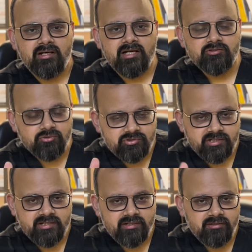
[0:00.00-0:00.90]

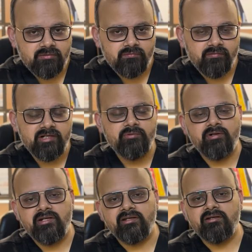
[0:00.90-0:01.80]
associated when you are
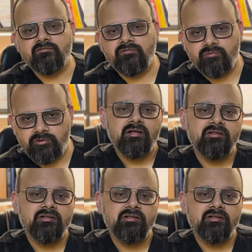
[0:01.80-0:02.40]
taking food.